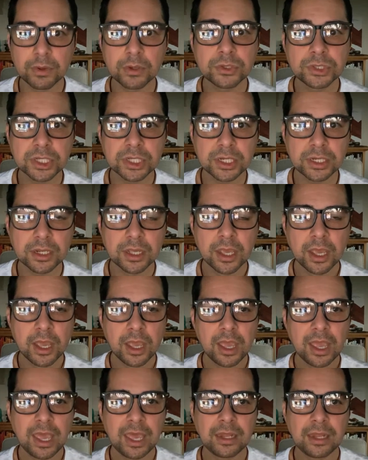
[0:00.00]
in the emotion.
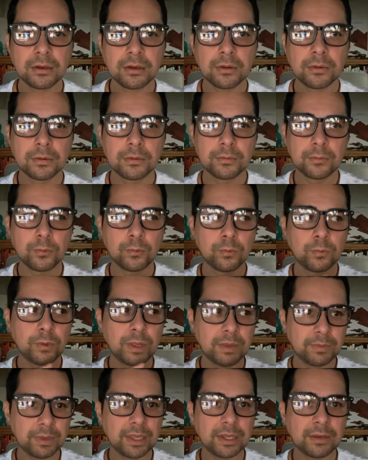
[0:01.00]
And
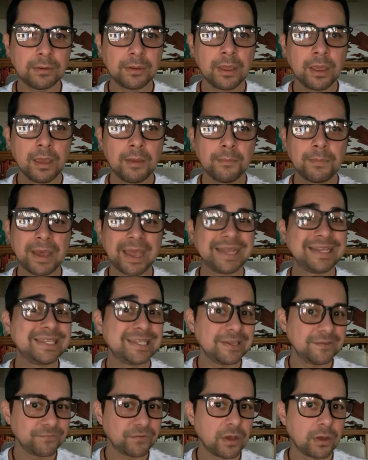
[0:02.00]
women by
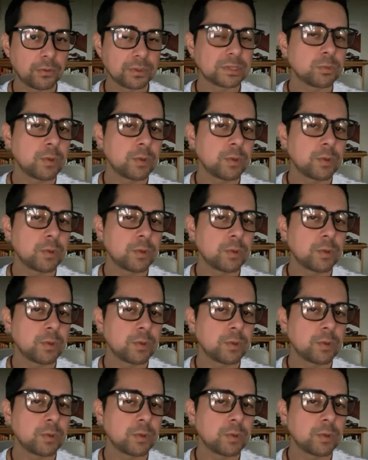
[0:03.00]
default.